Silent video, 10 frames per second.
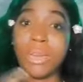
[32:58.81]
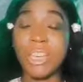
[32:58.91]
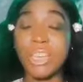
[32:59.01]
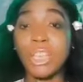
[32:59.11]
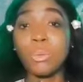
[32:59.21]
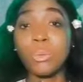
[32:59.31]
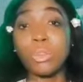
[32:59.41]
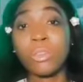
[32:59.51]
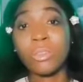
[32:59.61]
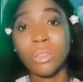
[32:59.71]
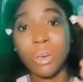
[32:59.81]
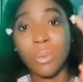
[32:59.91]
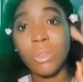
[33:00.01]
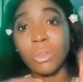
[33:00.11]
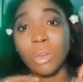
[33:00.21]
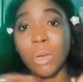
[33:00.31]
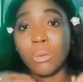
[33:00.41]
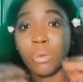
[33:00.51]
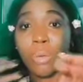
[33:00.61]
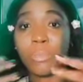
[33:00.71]
and I shared with us 3 ways on how
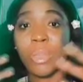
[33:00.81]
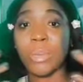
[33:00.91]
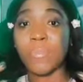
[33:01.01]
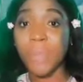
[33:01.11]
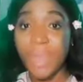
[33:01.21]
to obtain